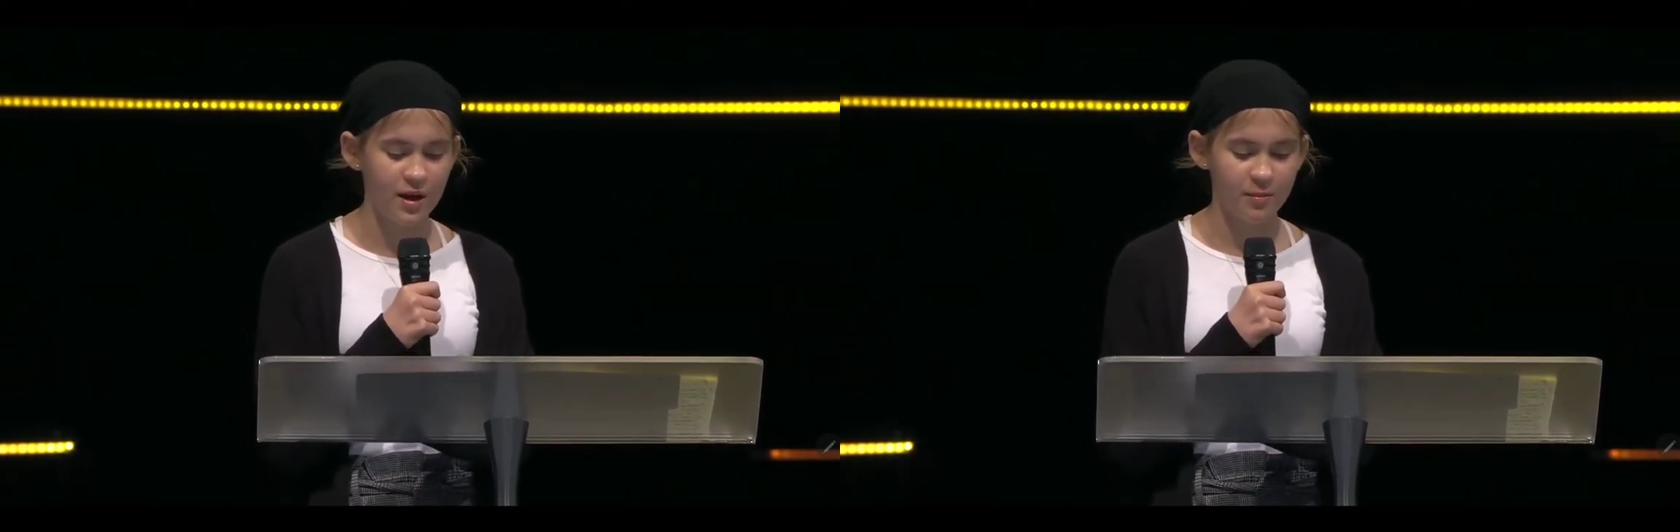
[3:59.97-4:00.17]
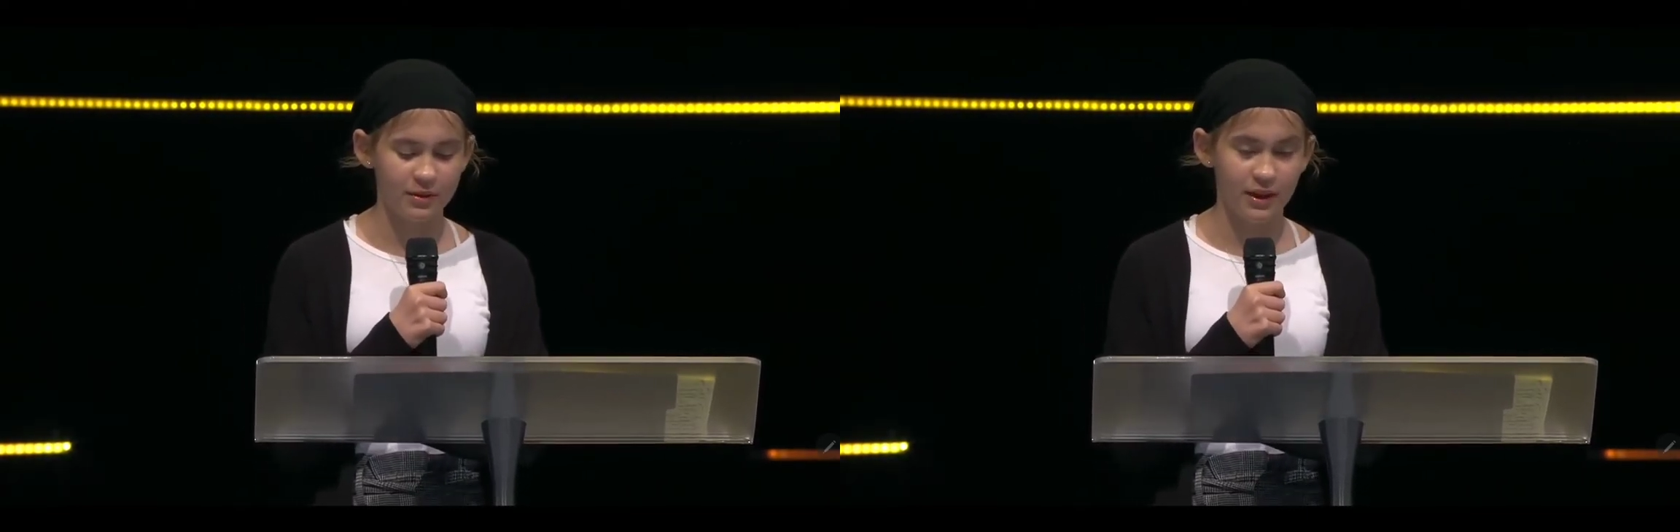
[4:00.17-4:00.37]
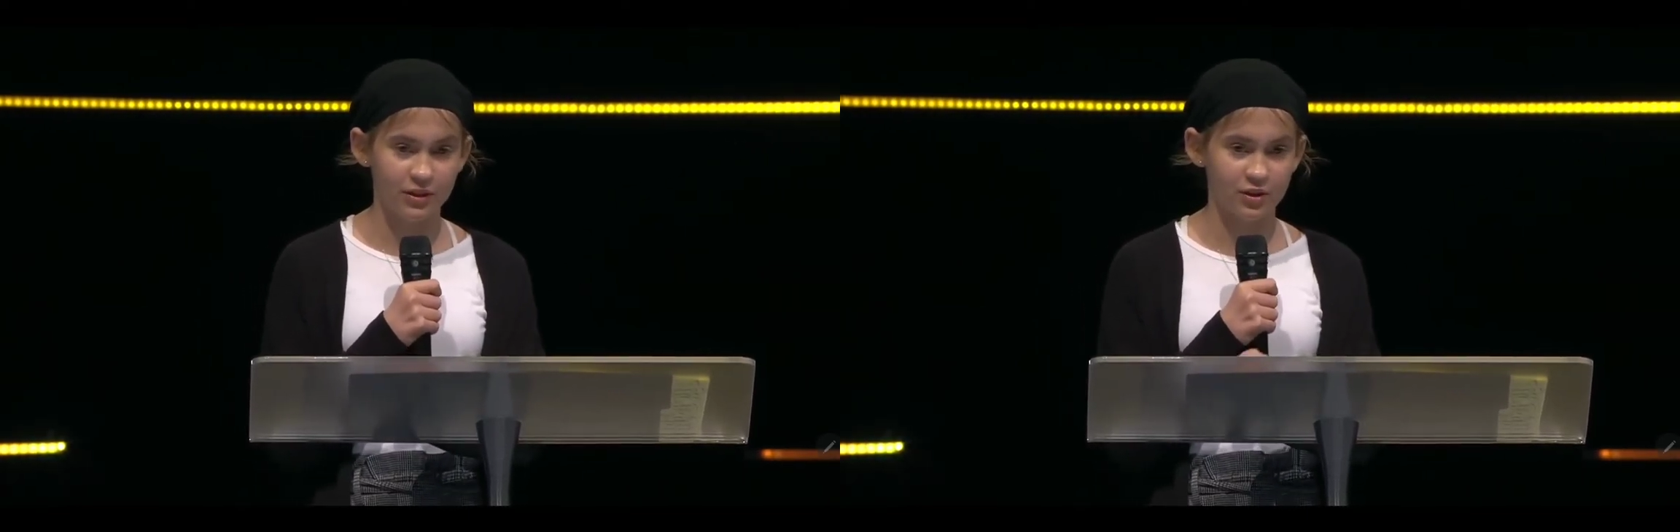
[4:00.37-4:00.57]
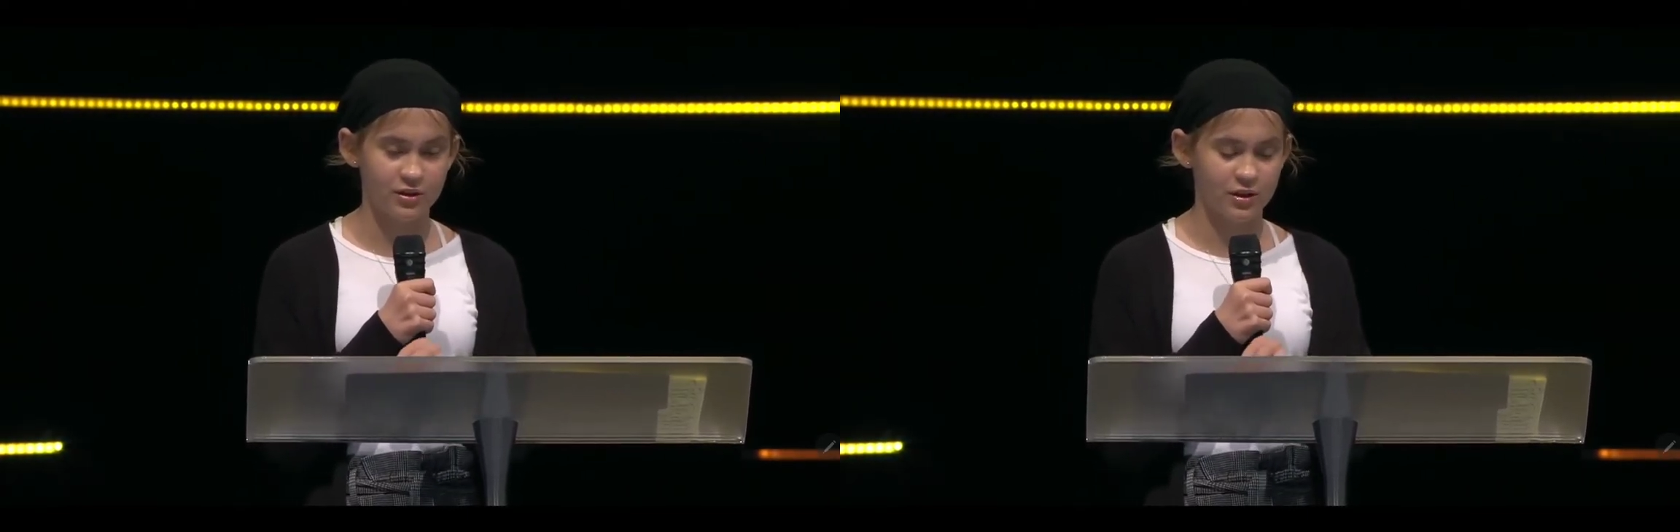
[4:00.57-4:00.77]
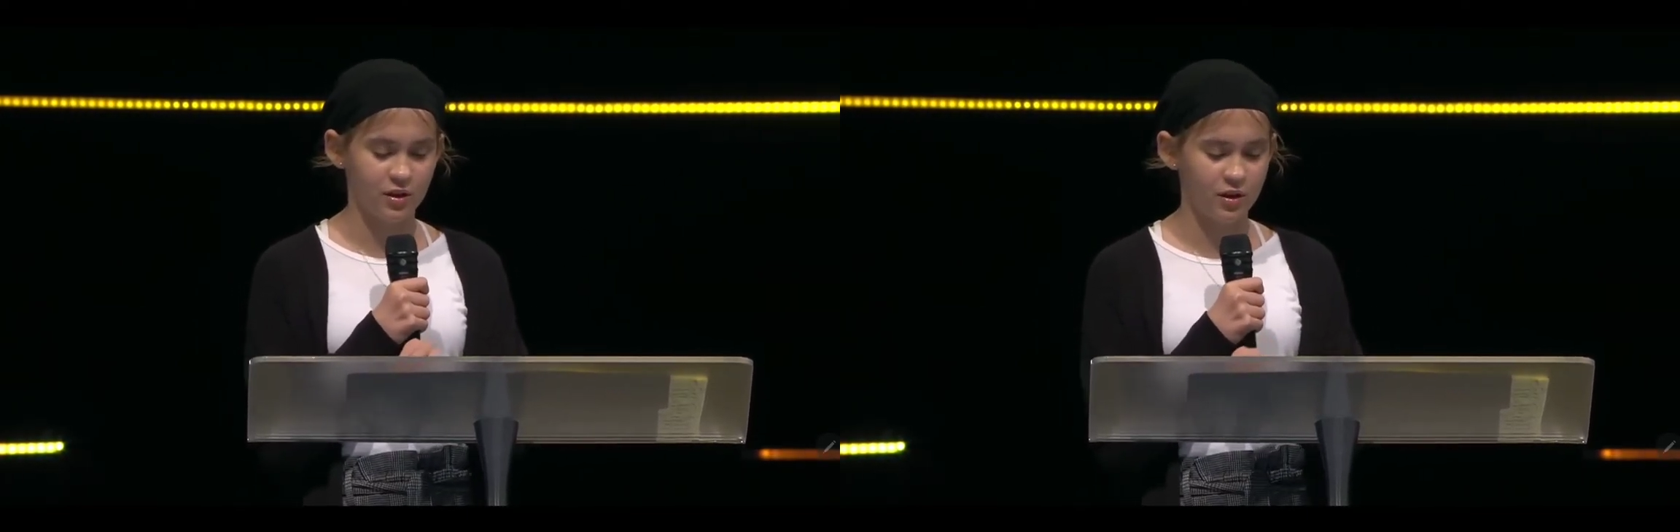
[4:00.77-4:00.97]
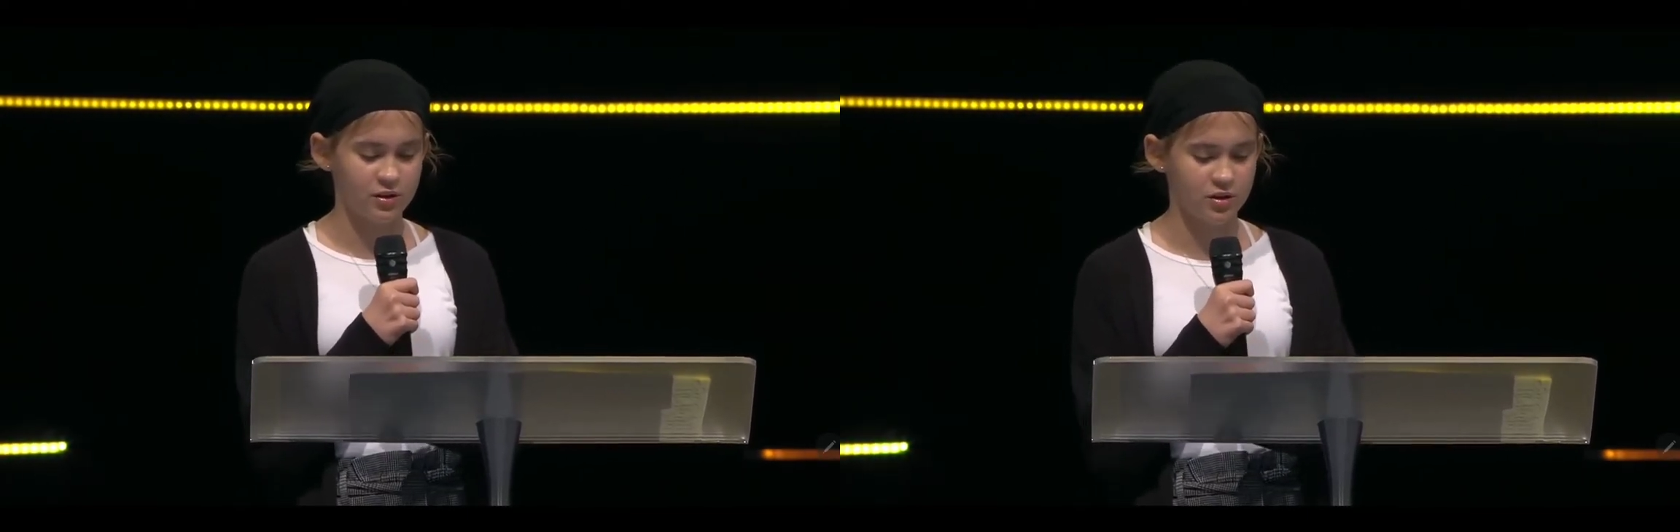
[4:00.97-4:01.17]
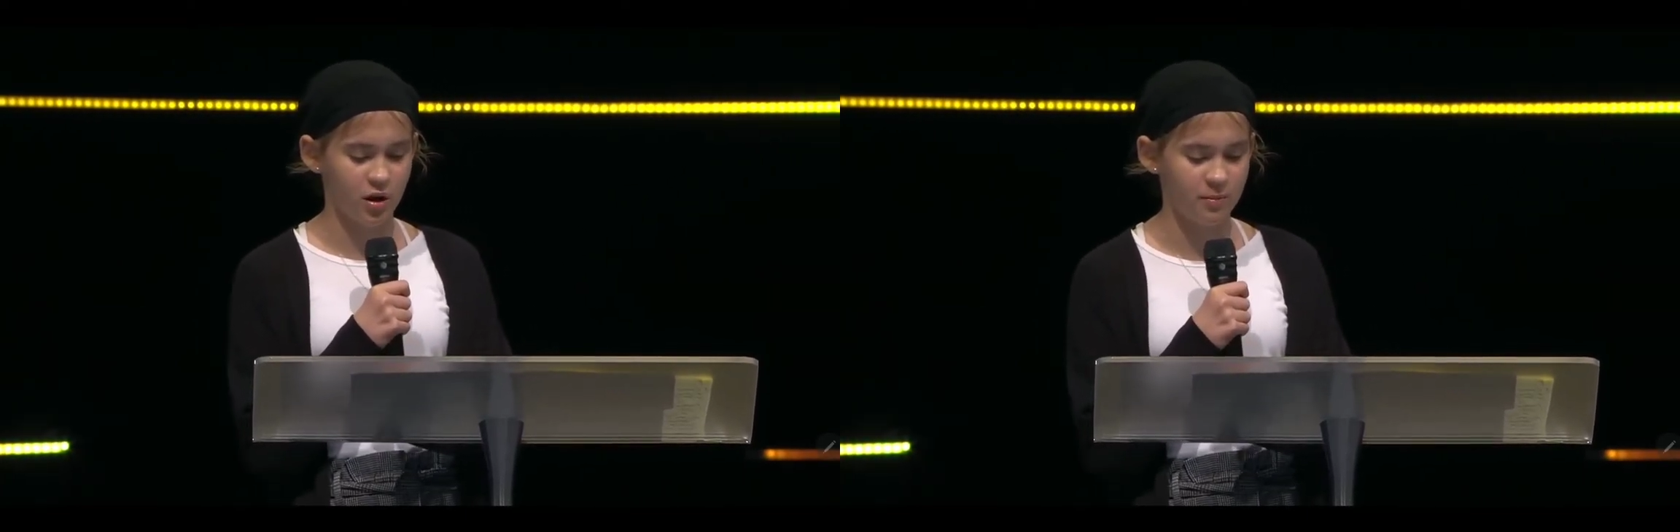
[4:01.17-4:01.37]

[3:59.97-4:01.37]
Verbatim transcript: but that their zeal is not